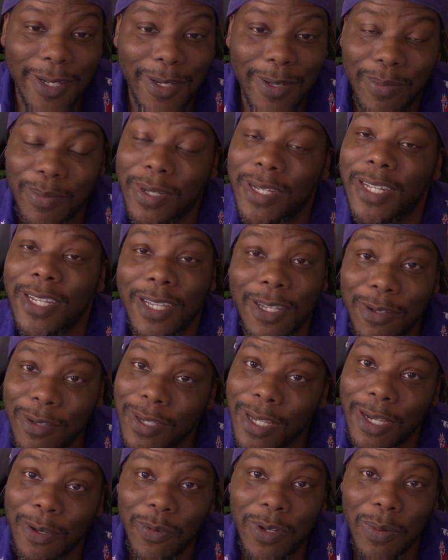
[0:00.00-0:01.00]
but the goose
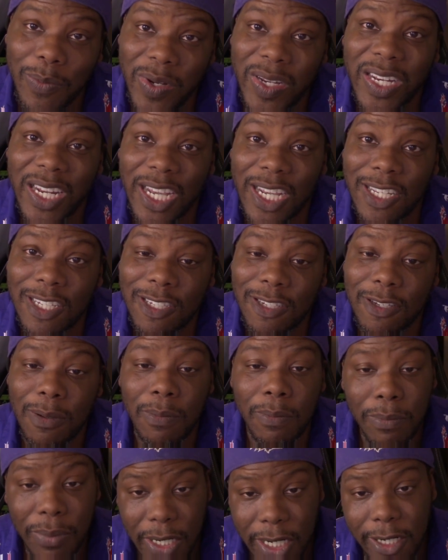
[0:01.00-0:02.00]
egg would have been nice.
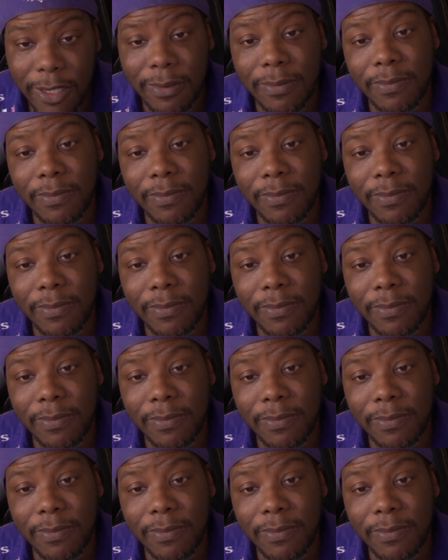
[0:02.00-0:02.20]
But